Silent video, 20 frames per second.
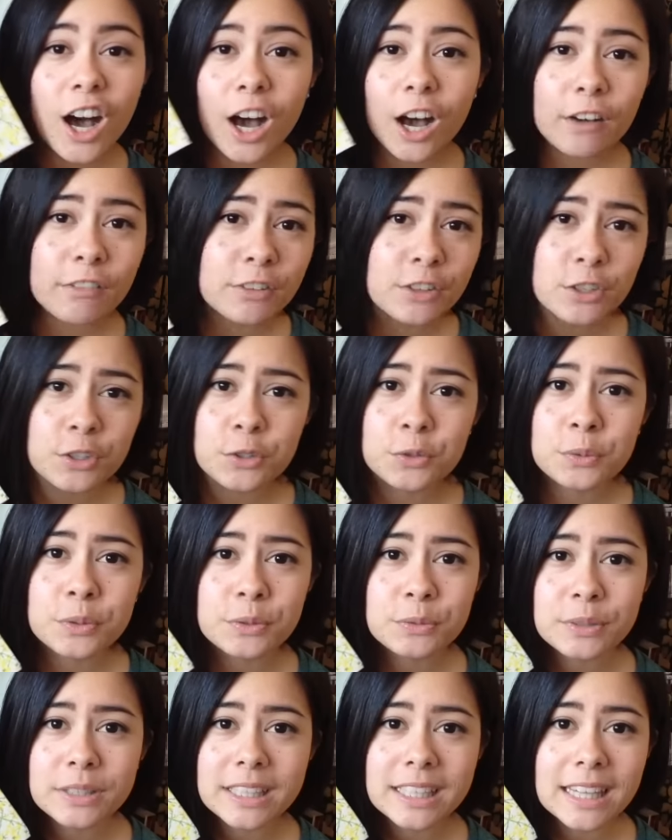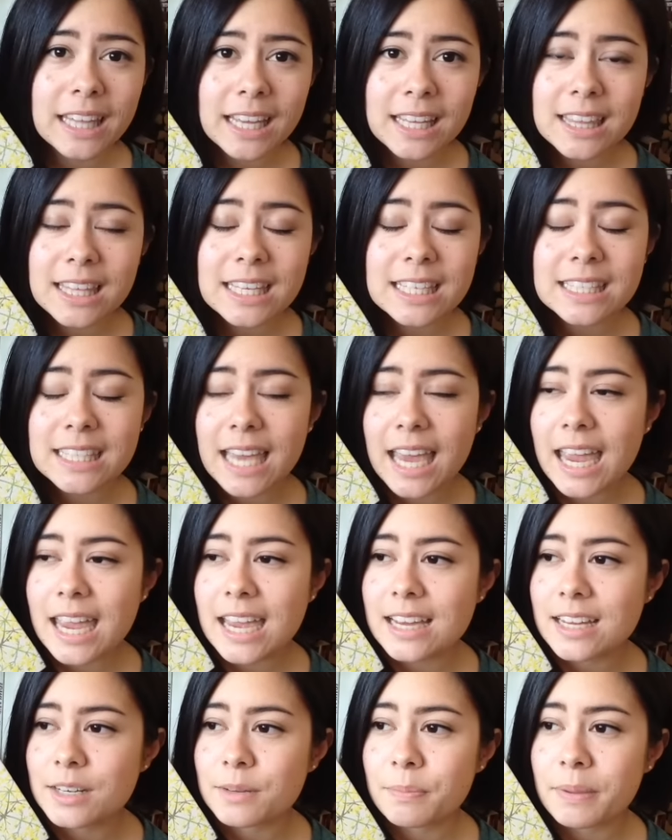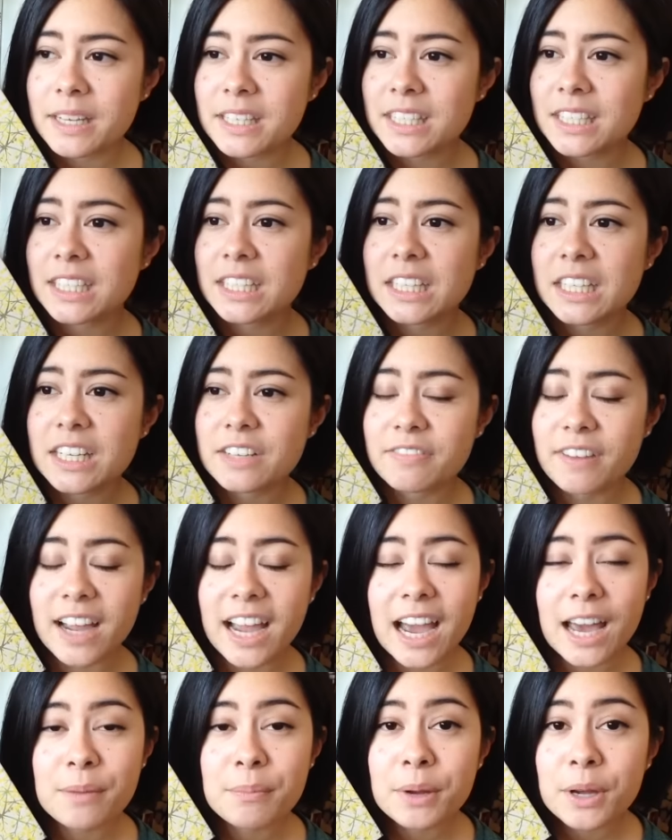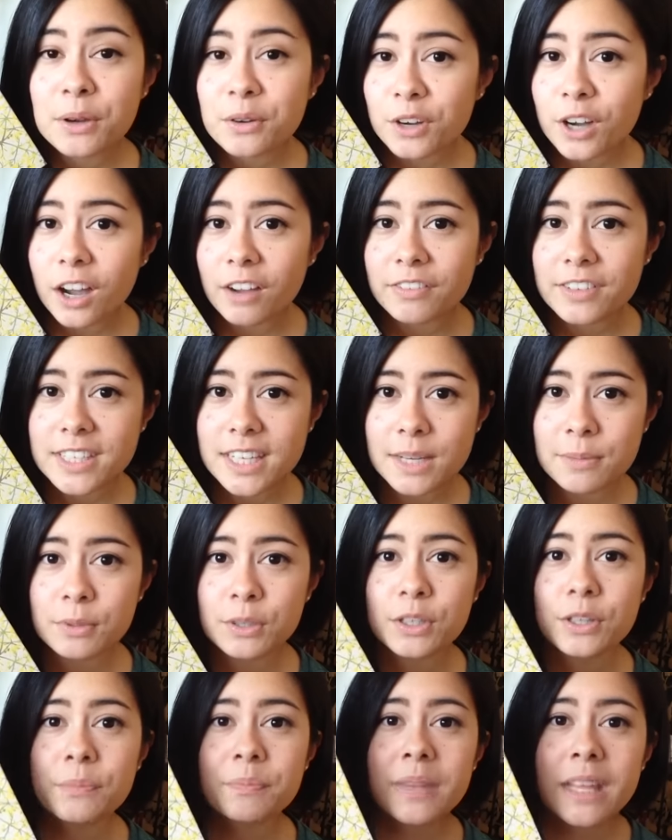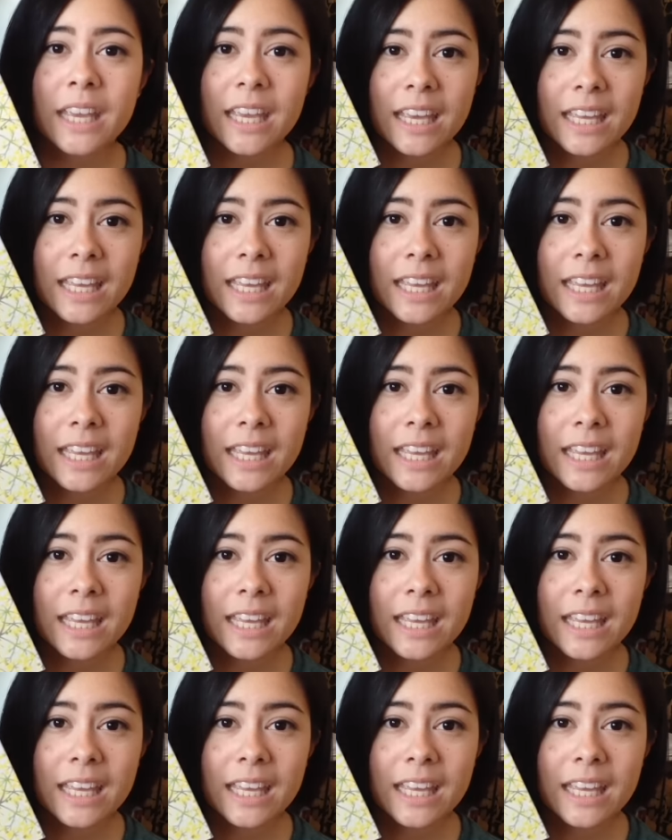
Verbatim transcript: all of you would really like this, and basically if I had my own coffee table,